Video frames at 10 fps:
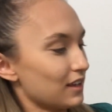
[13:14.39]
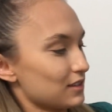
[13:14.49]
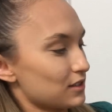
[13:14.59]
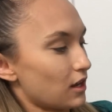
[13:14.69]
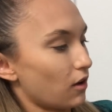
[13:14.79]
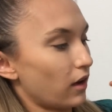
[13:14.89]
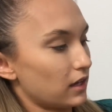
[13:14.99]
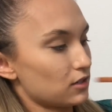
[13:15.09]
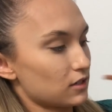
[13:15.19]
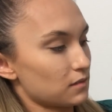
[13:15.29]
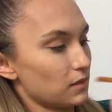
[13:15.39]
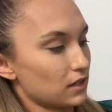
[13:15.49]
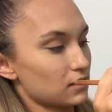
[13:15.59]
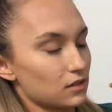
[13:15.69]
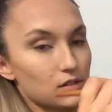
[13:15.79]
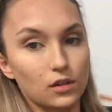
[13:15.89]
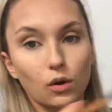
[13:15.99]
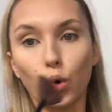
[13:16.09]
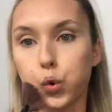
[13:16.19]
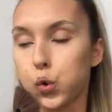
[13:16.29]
So I just mix the 2.